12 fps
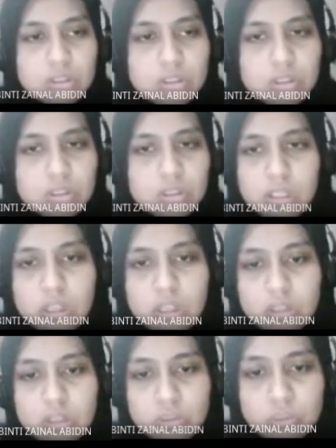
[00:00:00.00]
They are
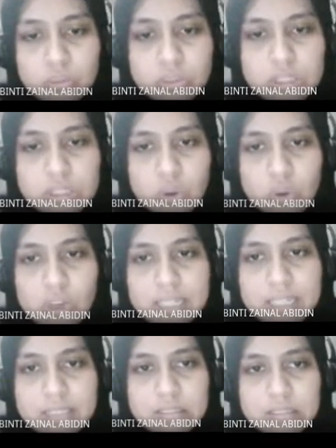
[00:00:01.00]
using only
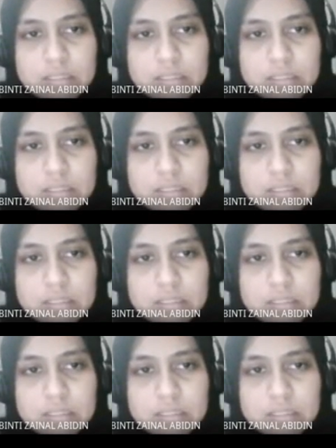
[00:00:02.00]
three